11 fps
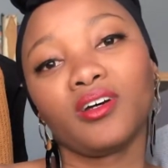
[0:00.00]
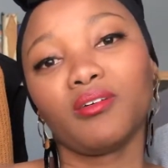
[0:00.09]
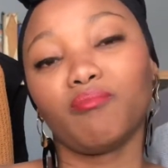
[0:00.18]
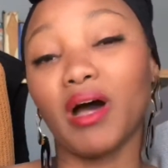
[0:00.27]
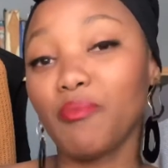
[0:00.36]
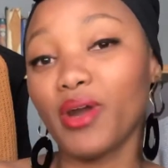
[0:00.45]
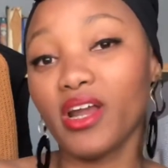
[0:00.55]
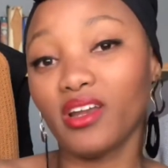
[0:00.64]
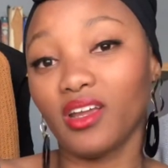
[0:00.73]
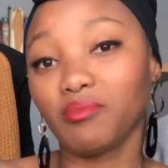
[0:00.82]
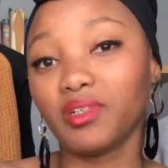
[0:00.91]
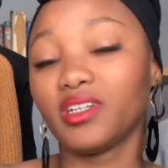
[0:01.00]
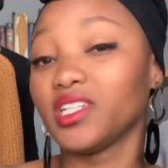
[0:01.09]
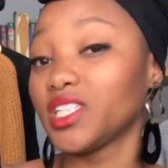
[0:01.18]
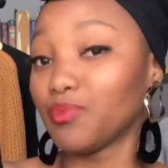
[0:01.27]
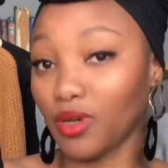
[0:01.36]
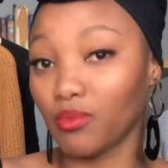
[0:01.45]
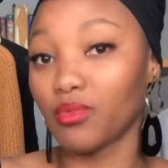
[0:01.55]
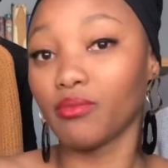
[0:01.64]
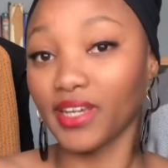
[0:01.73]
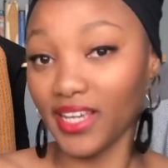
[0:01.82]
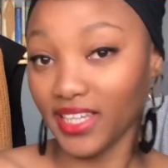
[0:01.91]
My brand name is Barbara
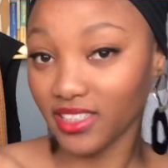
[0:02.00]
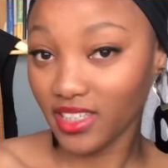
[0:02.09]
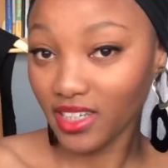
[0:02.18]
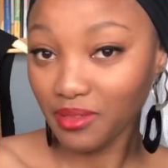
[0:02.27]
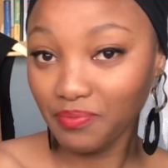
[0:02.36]
Mackenzie,